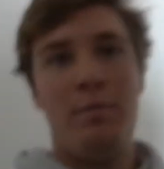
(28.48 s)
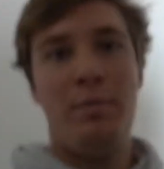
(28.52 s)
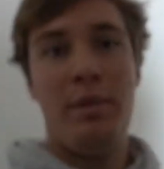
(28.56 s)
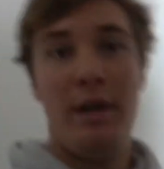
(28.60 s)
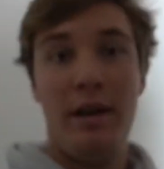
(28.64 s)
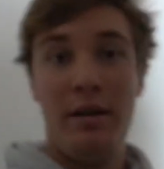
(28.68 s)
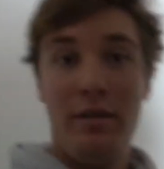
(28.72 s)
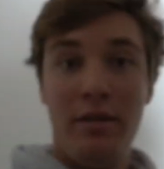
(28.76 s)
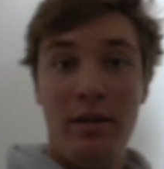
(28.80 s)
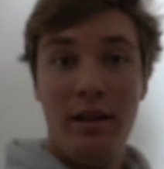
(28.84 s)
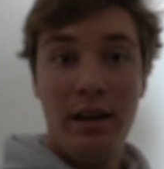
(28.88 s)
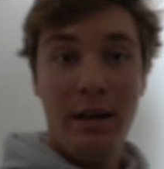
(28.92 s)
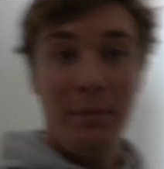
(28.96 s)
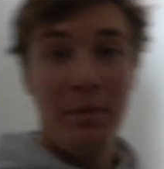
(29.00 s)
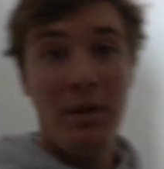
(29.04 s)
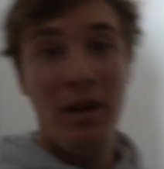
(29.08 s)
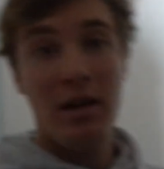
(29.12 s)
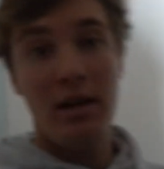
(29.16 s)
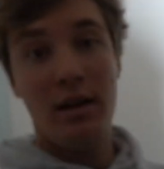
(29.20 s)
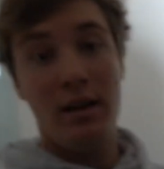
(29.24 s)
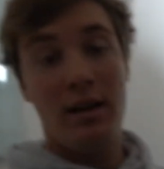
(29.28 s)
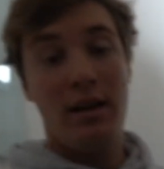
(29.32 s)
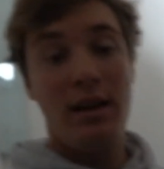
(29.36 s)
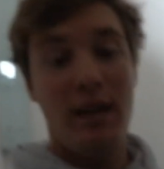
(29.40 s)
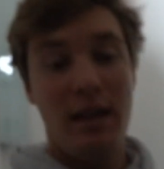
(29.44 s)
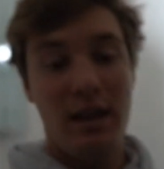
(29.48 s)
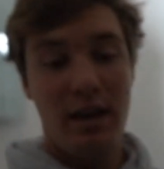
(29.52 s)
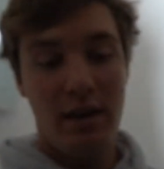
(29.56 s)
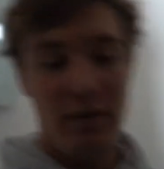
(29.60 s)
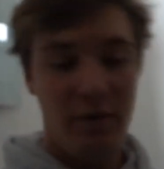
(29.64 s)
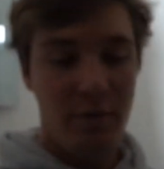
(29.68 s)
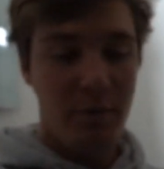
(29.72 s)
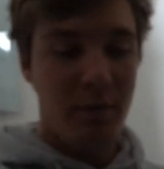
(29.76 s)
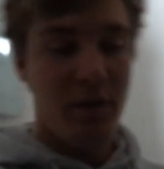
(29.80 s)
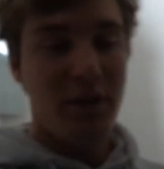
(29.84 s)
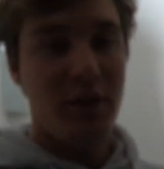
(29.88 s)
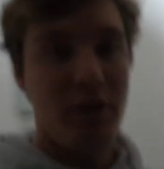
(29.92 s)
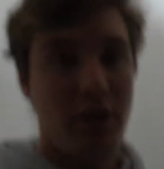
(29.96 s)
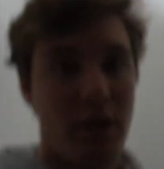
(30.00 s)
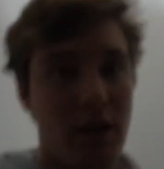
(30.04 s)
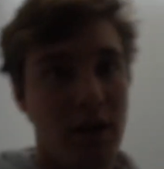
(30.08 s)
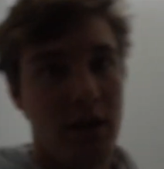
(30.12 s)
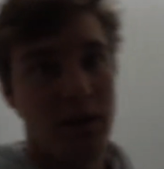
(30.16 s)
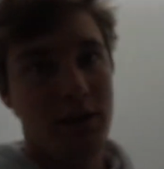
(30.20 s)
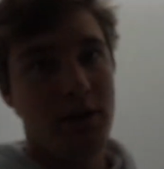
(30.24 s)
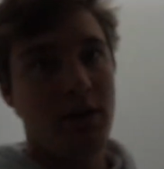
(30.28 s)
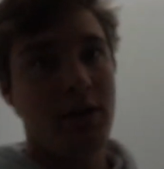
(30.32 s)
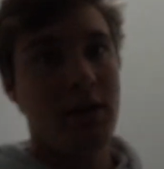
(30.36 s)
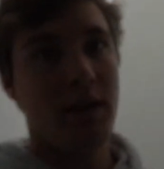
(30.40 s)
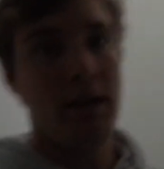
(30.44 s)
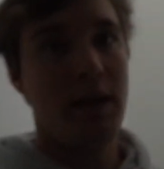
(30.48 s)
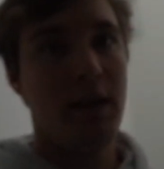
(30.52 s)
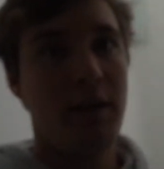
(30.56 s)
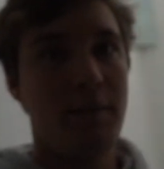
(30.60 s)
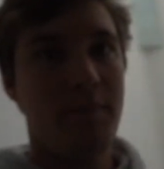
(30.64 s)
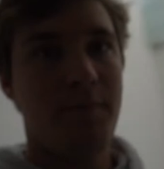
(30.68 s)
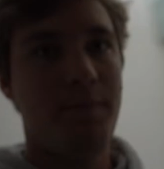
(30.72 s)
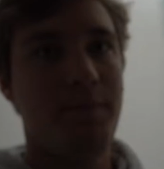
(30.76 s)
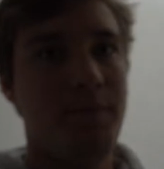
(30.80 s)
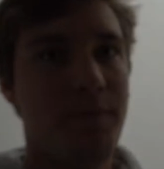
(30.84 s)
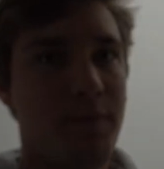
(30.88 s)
Apparently I'm not gonna have much luck today,